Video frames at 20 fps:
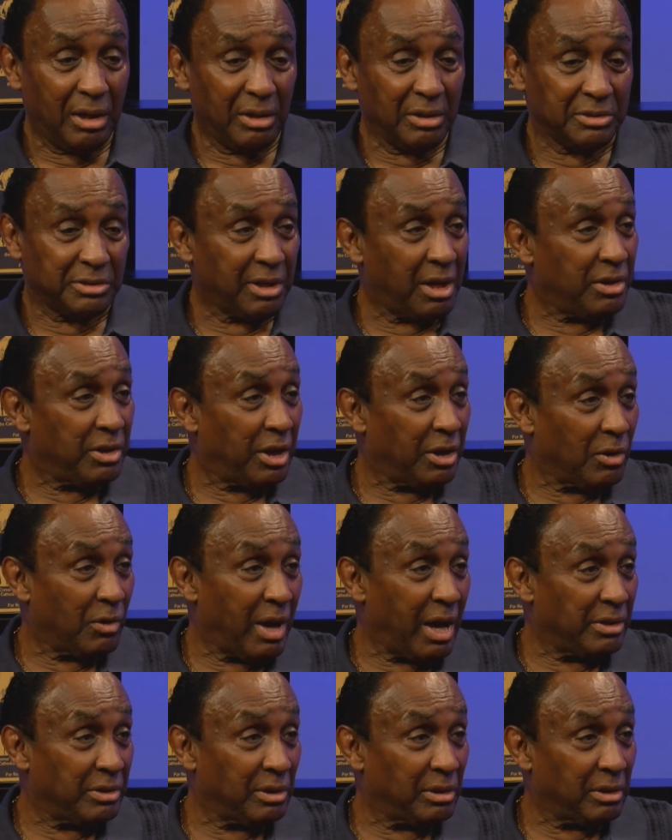San Diego
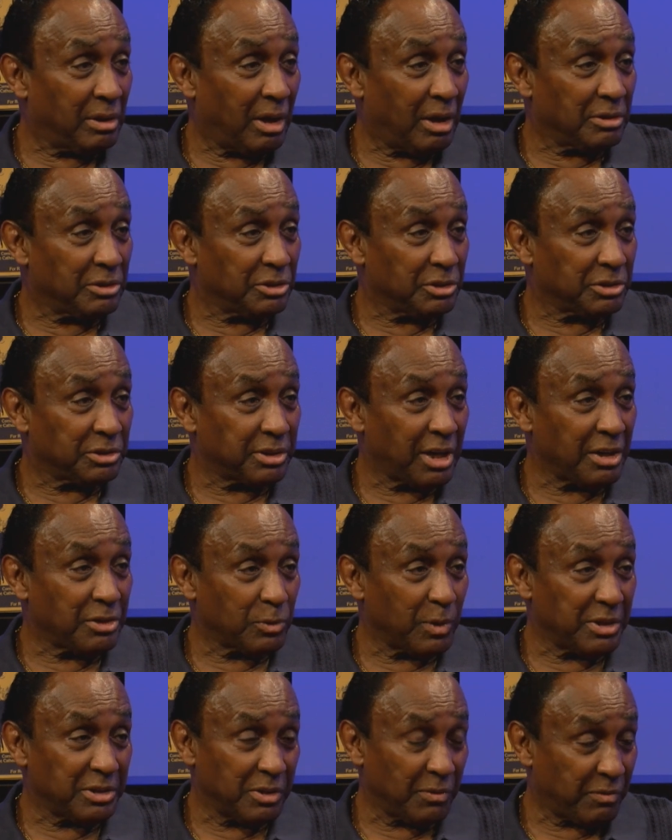had the largest
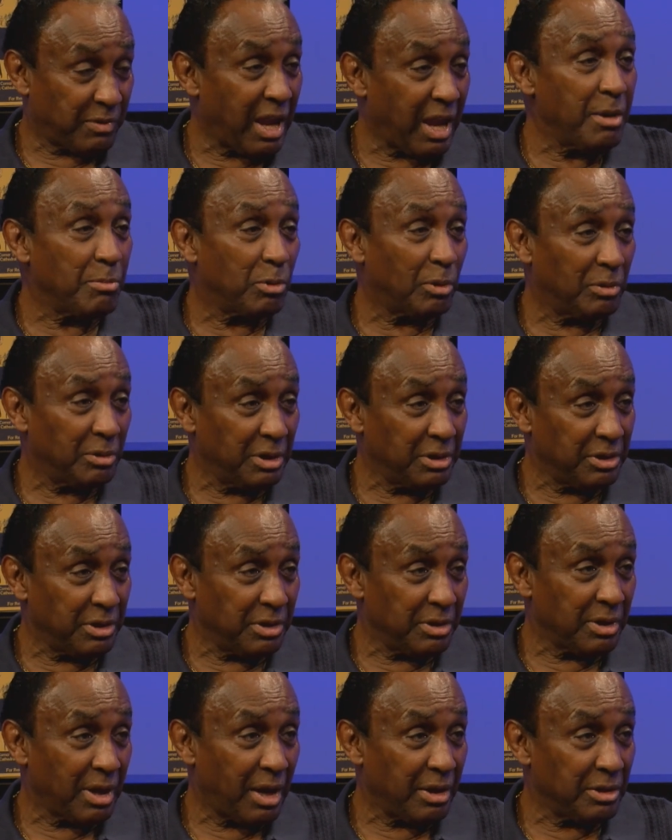saturation of cable in the
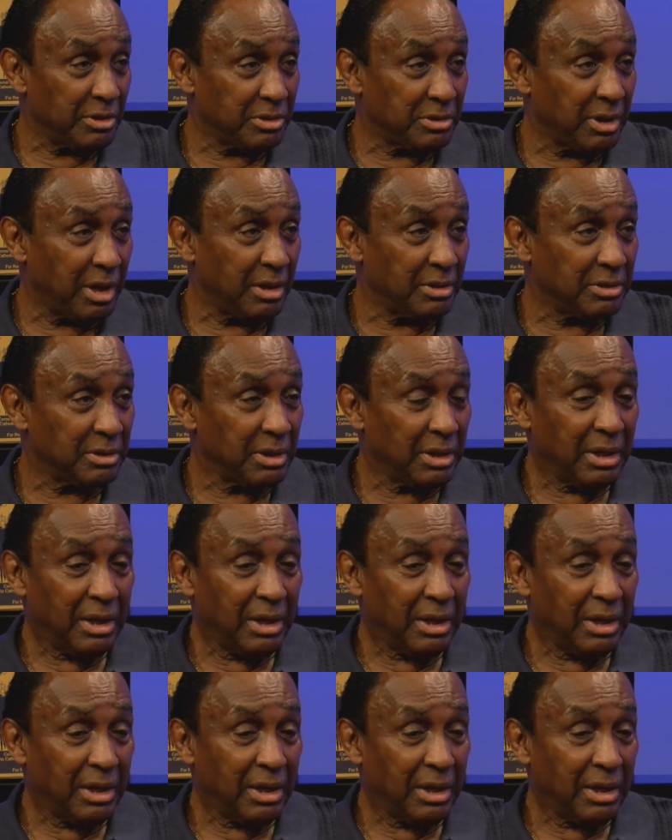United States.